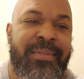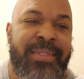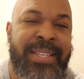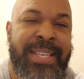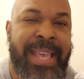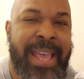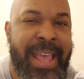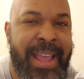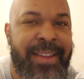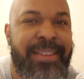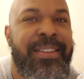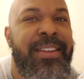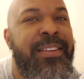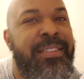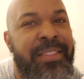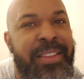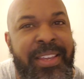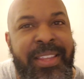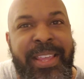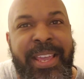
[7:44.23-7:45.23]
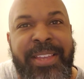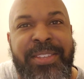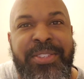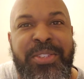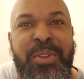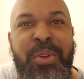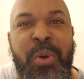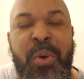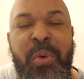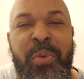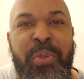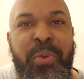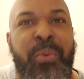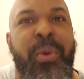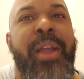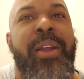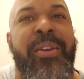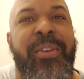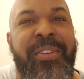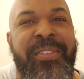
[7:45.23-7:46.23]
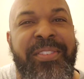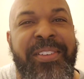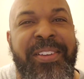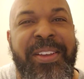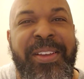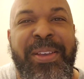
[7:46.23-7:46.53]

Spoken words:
technically they still hold the record.